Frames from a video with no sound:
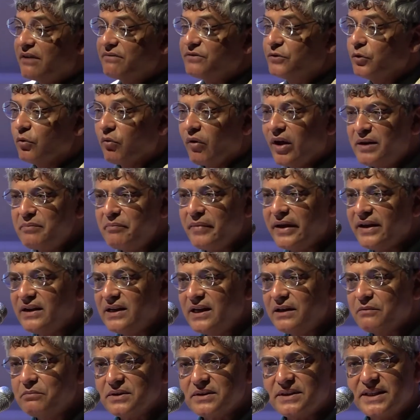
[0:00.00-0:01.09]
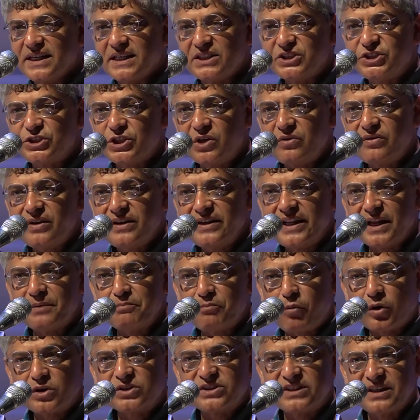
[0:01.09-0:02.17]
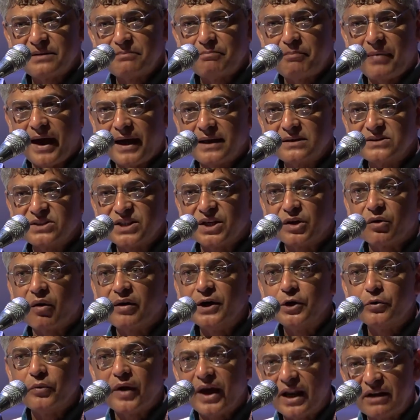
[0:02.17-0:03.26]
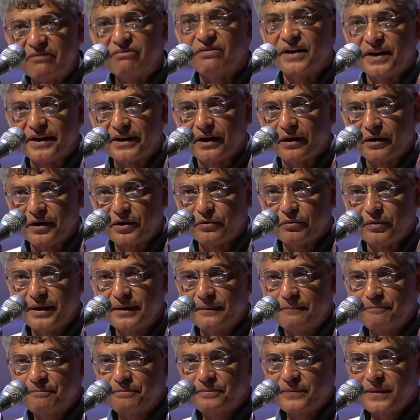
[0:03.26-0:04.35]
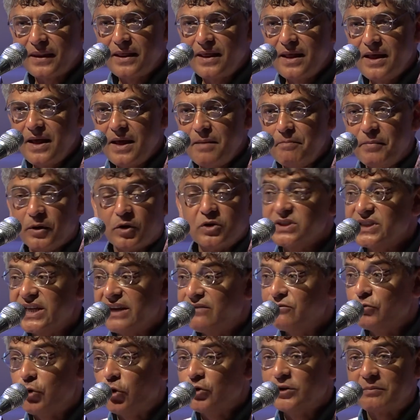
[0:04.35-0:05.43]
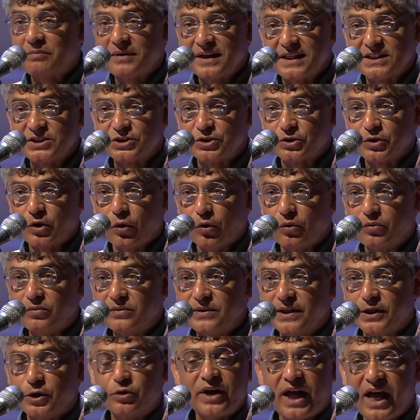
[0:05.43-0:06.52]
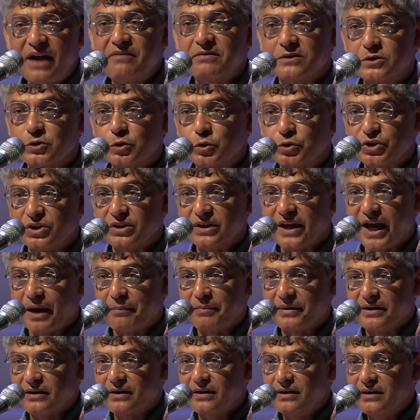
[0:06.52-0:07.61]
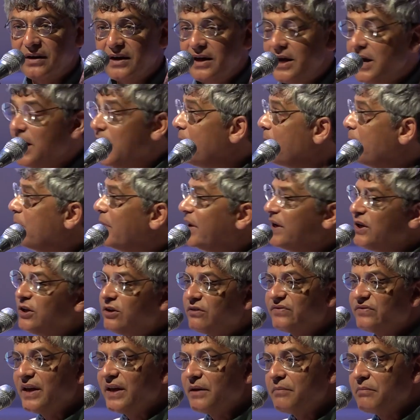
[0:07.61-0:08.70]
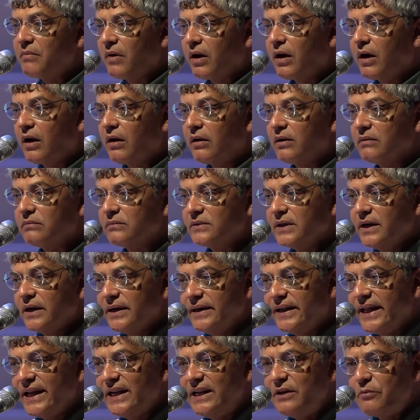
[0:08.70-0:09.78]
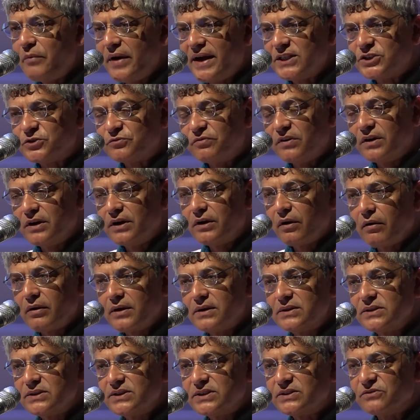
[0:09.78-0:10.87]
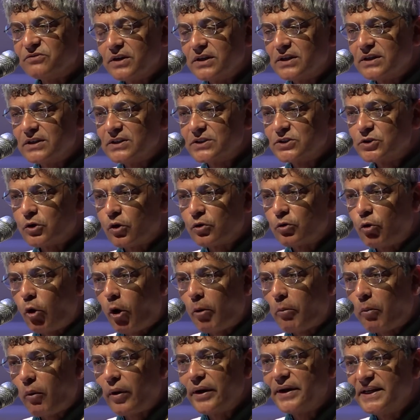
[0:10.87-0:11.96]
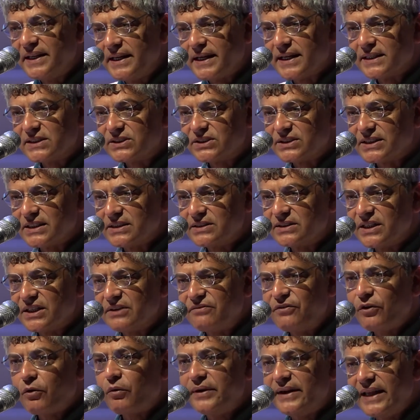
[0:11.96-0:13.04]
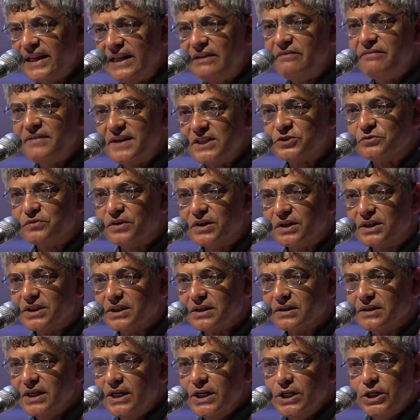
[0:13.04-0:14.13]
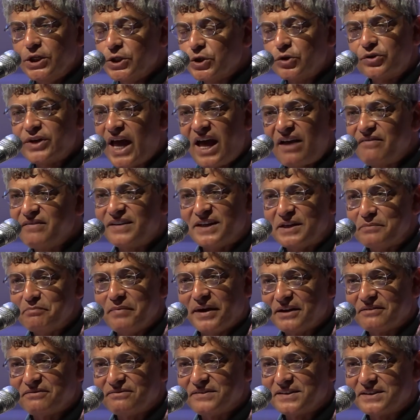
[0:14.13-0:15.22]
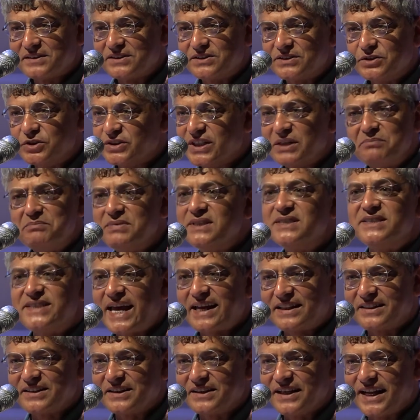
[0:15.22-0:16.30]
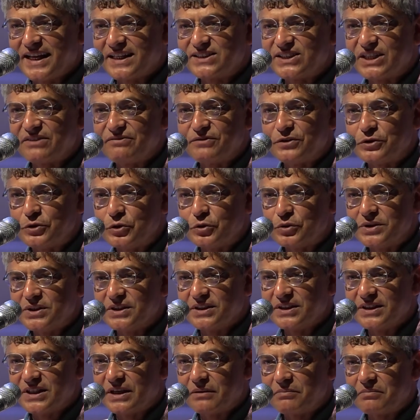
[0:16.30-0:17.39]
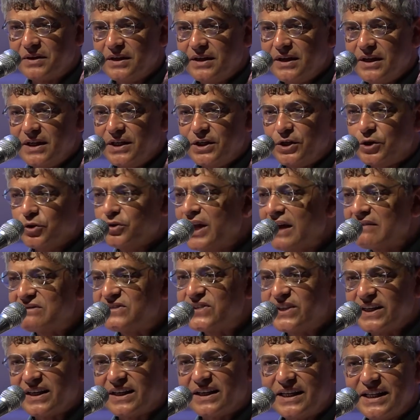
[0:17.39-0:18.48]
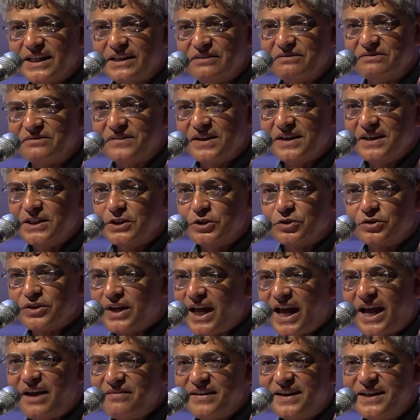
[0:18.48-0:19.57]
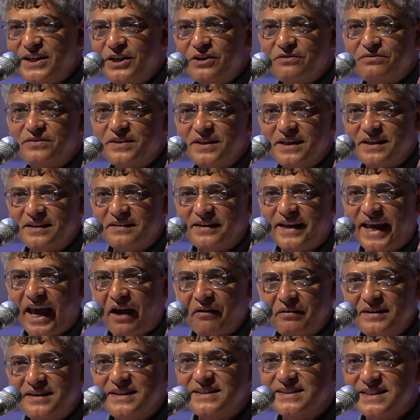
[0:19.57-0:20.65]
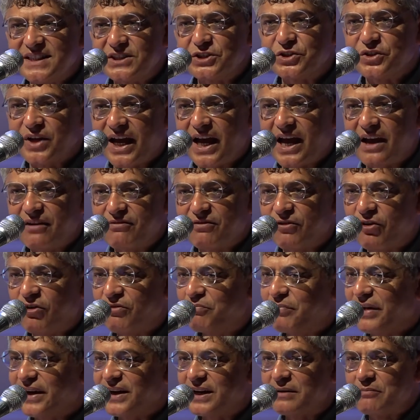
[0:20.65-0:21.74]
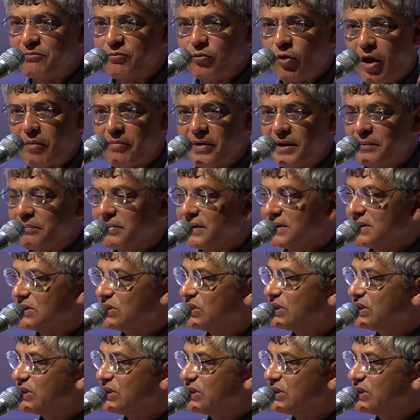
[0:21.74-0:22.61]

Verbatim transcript: have to run mainly with their children and pots and pans and run elephant territory because they have no other place to go. They don't have a social capital. Many them are daily wage workers, workers on corporate DSTs. And if you're a daily wage worker, you don't have any benefits. You can be sacked the next day if you don't turn up. You don't have sick leave. You don't have any of the guarantees that you have of paid employment by the